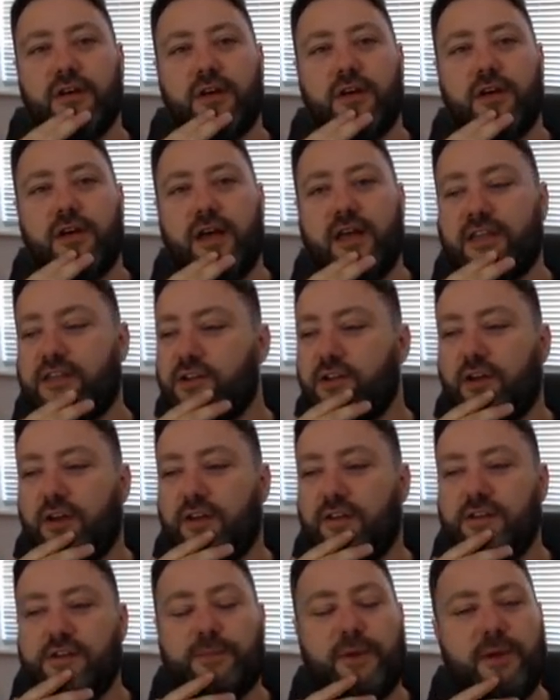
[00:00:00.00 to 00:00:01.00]
It's not
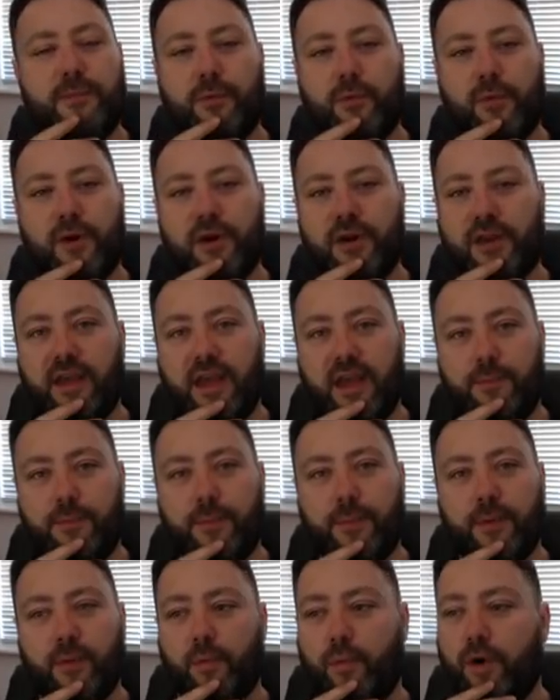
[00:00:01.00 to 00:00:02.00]
like these people weren't
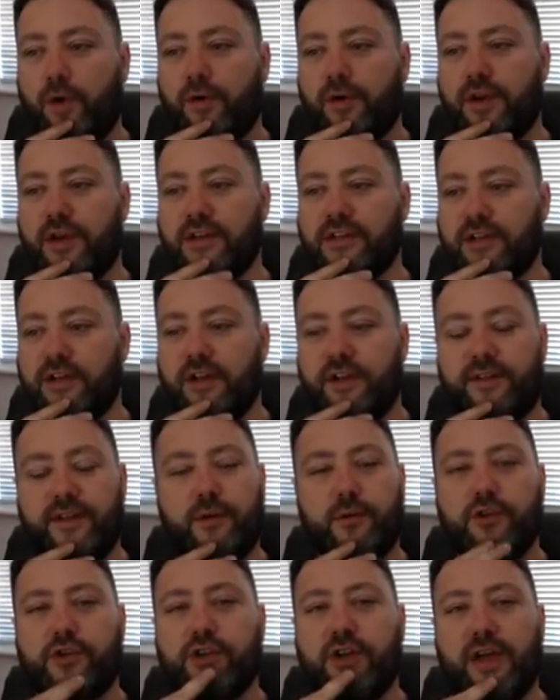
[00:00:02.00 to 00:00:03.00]
capable warriors, and I think
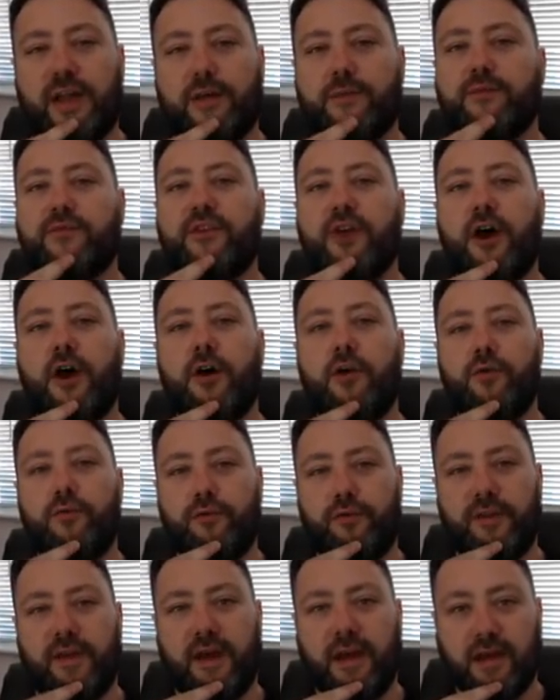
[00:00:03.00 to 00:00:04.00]
we should allow them to
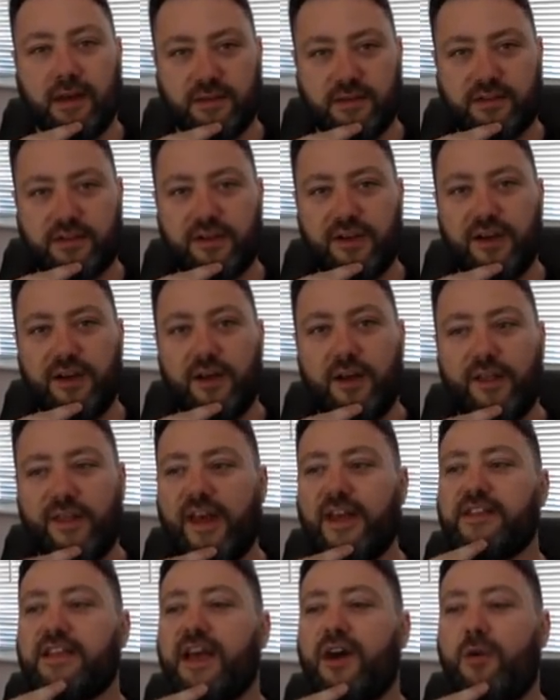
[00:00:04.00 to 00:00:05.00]
own that.
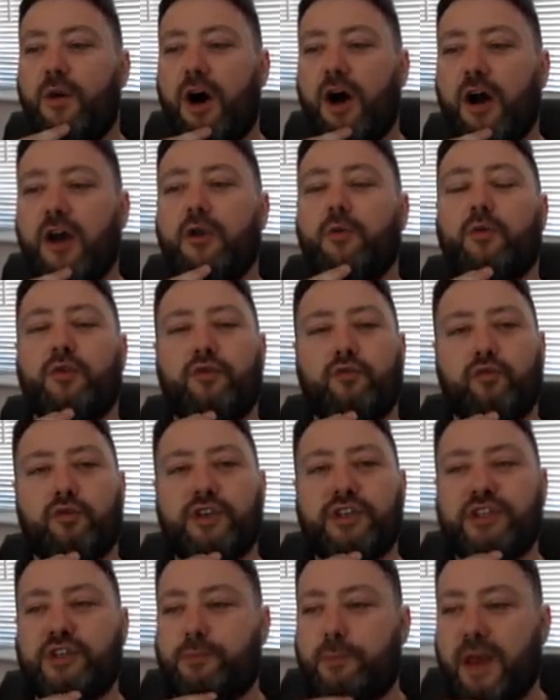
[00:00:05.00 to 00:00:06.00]
That's how I would
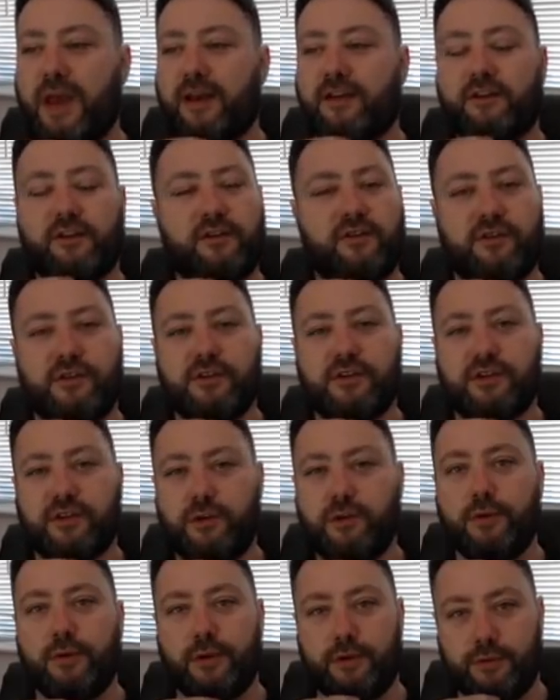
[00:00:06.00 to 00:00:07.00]
respect the
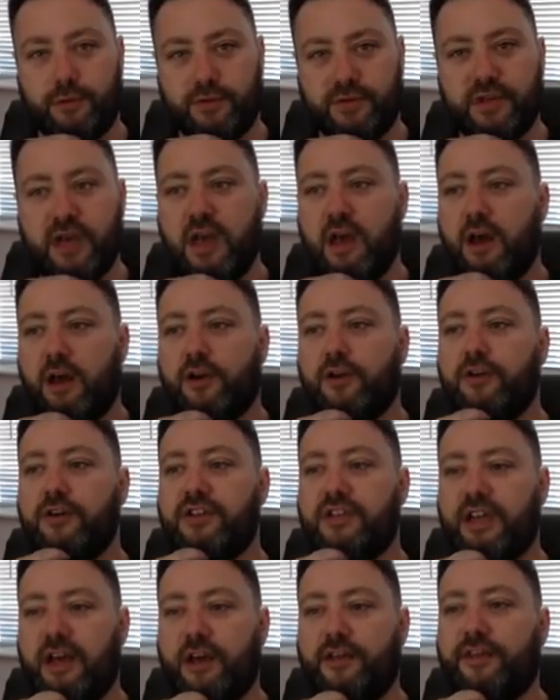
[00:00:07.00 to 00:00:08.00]
Zulus. And
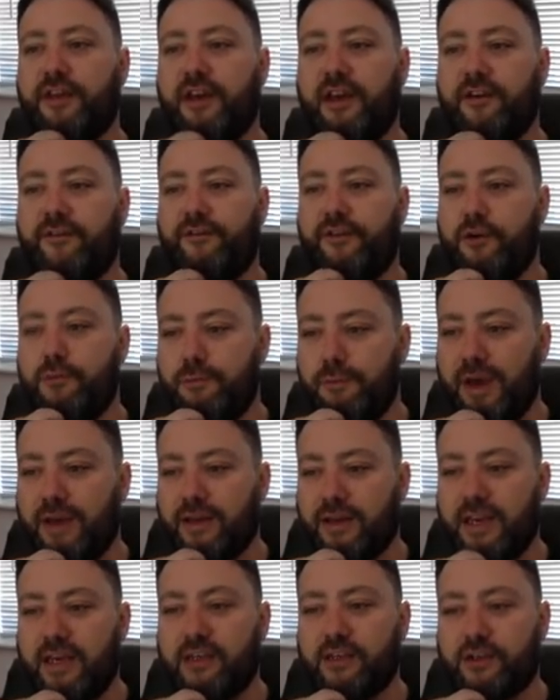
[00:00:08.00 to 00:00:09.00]
honestly, I think if you met
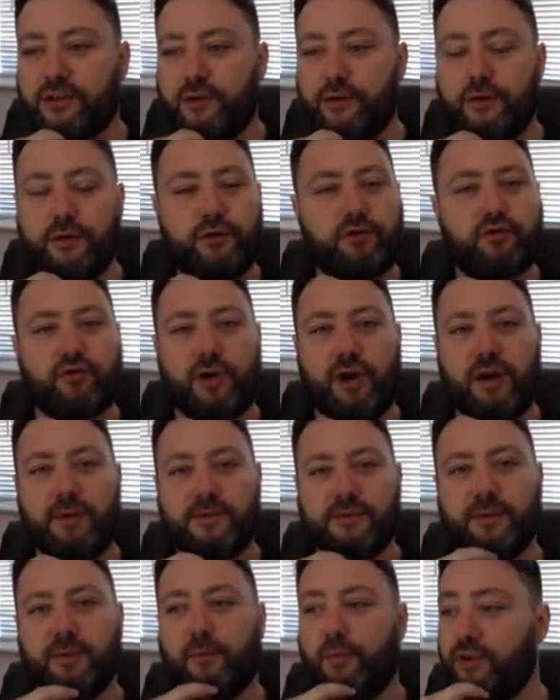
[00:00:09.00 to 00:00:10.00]
a Zulu
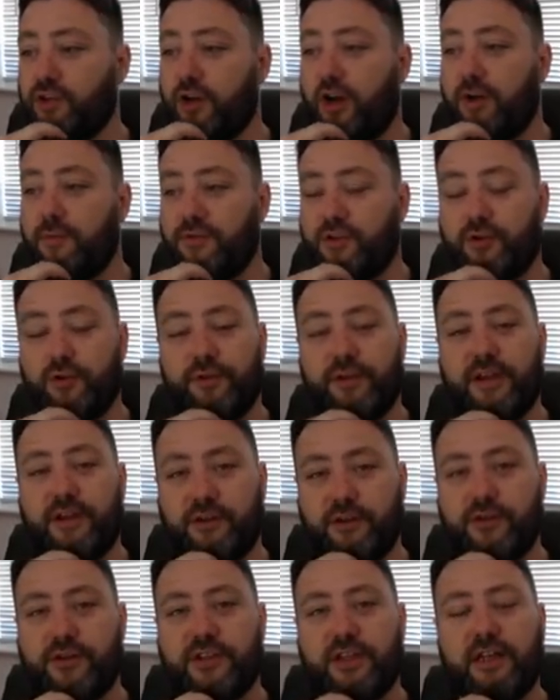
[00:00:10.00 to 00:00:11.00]
tribesman, which I'm sure they
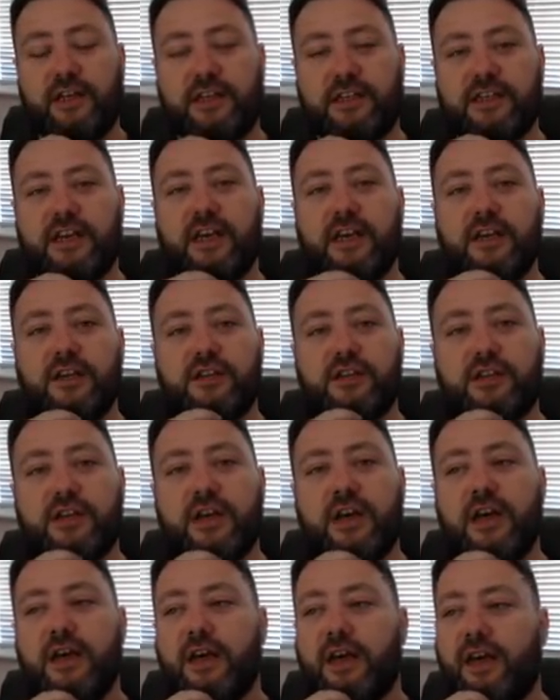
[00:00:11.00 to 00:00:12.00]
do still exist,
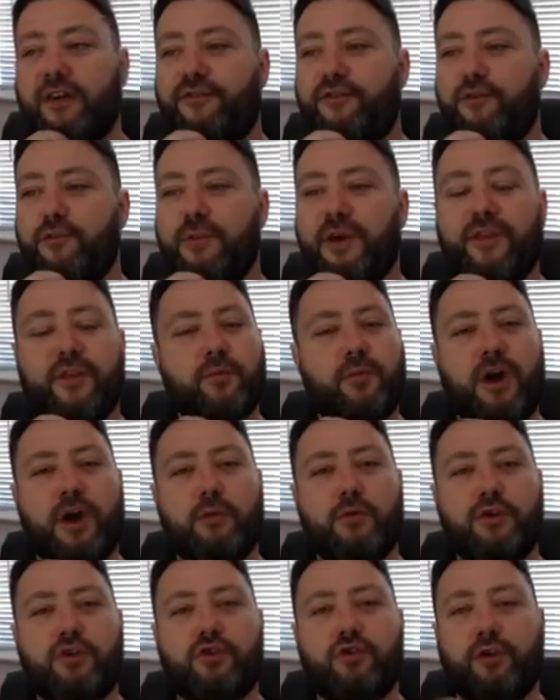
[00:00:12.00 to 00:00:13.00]
if you met them, I
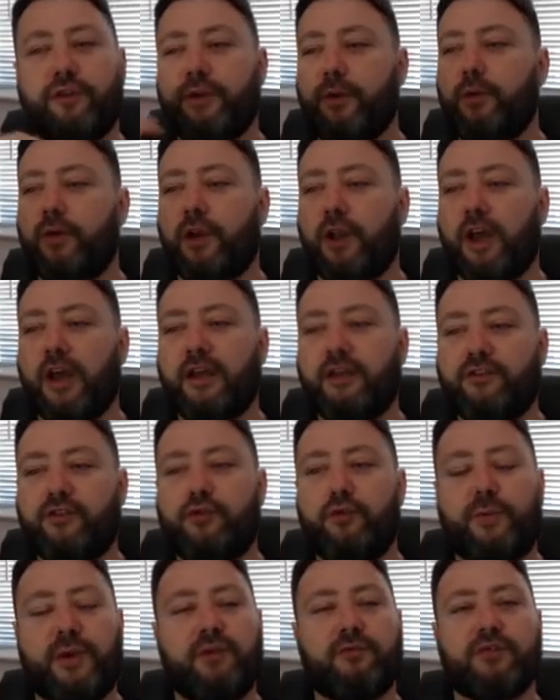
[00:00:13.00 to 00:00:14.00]
would sure they would like
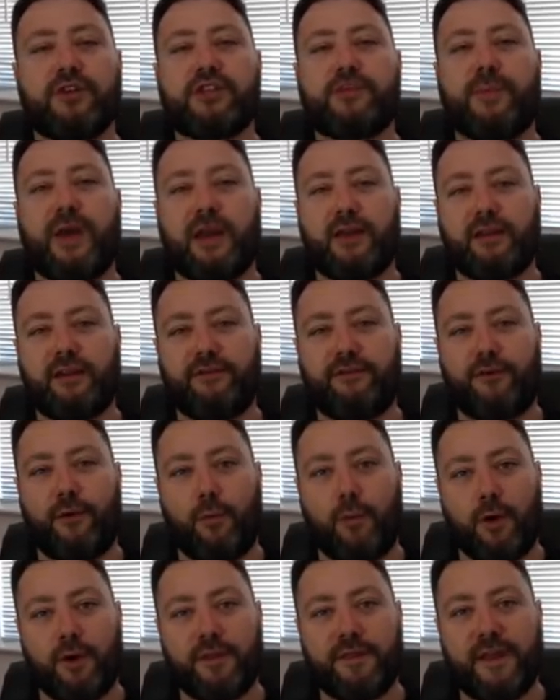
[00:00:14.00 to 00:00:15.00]
to be respected for
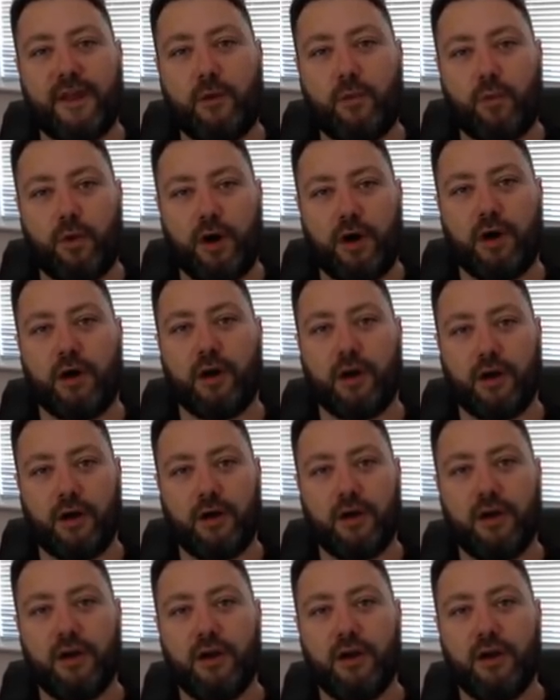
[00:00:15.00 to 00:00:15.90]
what they were.